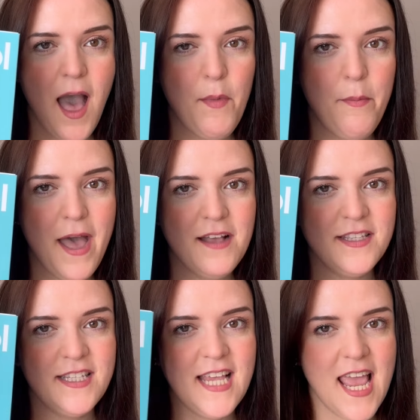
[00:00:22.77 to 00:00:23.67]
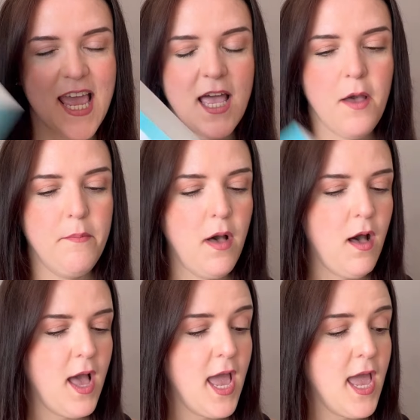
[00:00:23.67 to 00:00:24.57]
I'm about to take
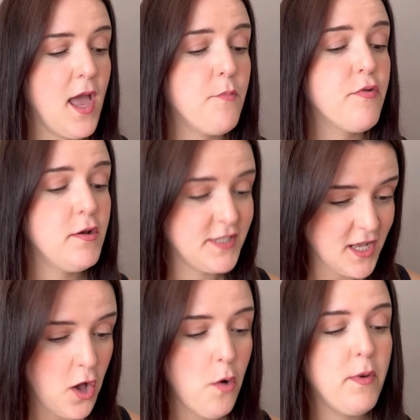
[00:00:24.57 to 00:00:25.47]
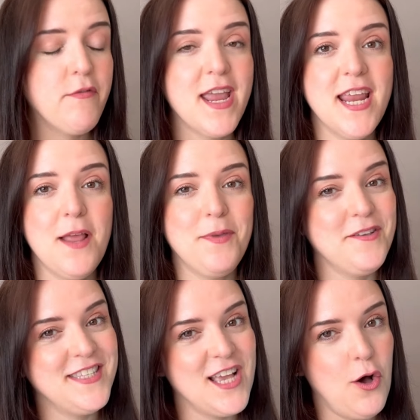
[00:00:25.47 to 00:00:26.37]
my Protocol Marine
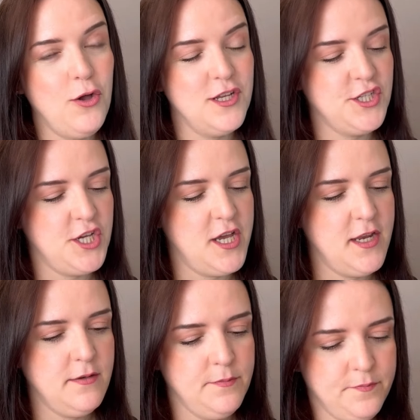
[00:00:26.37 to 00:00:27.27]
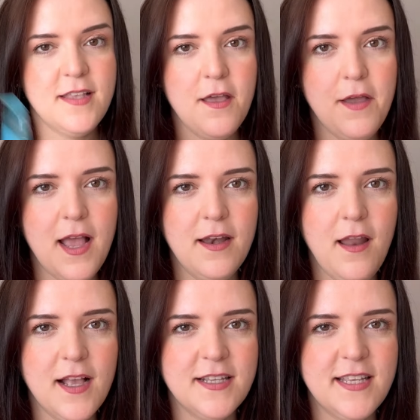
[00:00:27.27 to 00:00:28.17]
Beauty Collagen. So
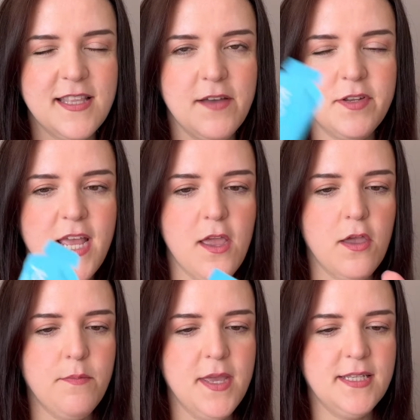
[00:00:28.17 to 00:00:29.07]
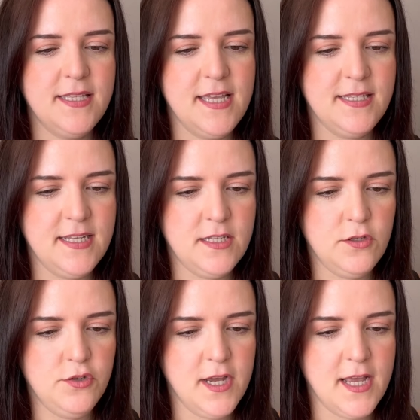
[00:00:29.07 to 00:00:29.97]
like I said the other day, you can mix these
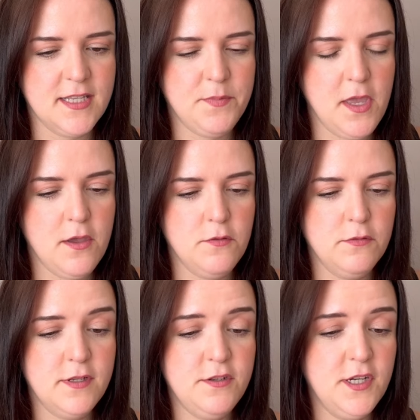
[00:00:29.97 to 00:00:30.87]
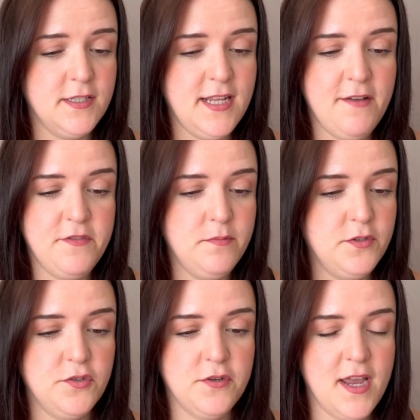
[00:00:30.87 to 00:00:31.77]
into drinks, but you can also just have them
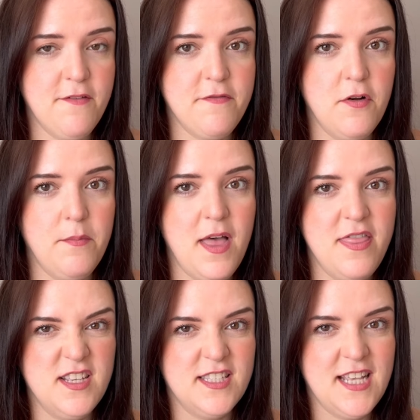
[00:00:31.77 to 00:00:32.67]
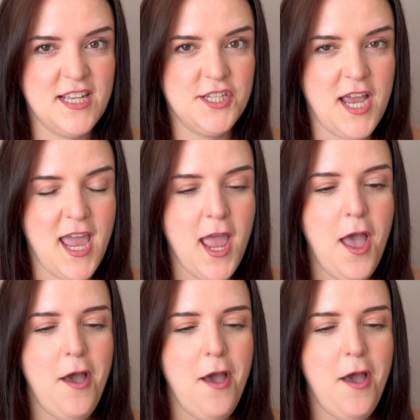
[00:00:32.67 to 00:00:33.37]
straight from the sachet